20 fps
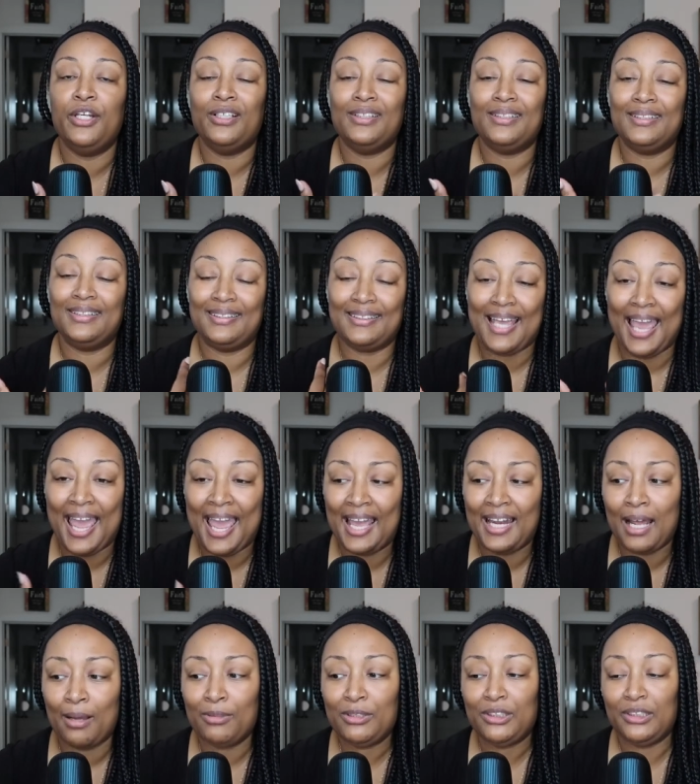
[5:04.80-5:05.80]
you're sad
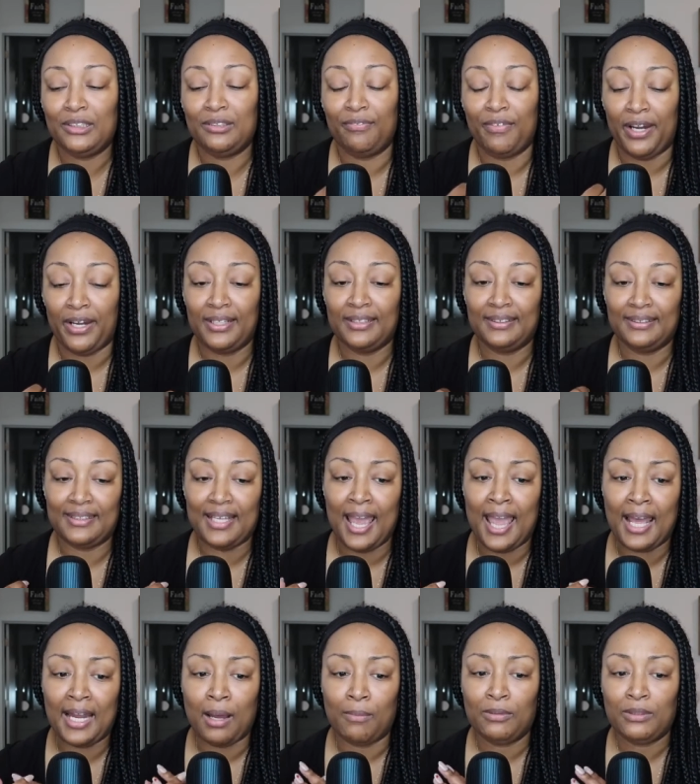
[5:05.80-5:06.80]
i was just very
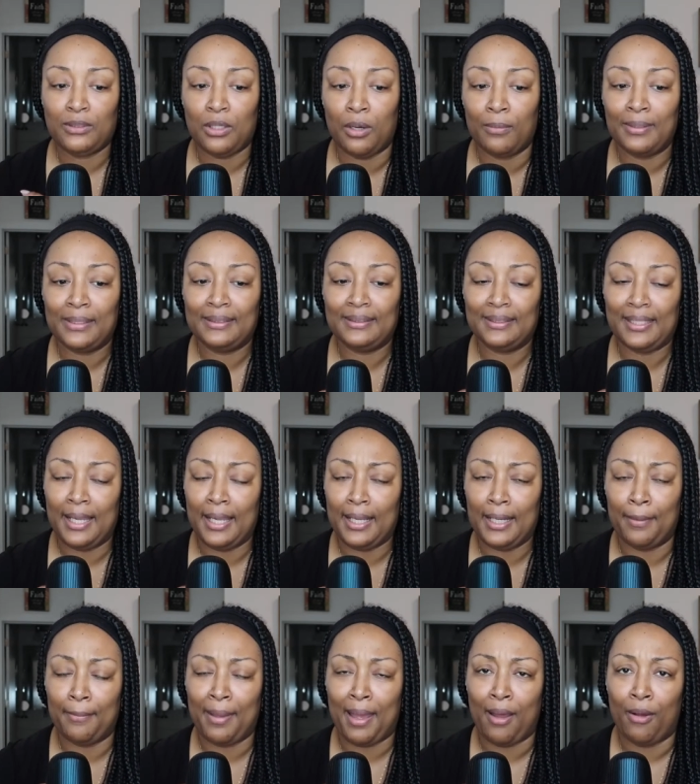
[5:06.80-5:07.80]
sad i was always thinking
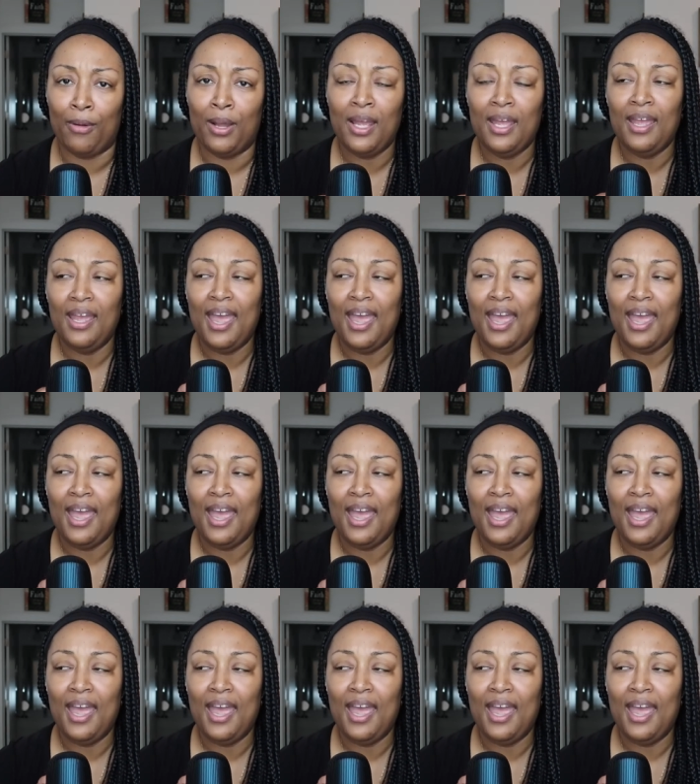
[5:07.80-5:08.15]
about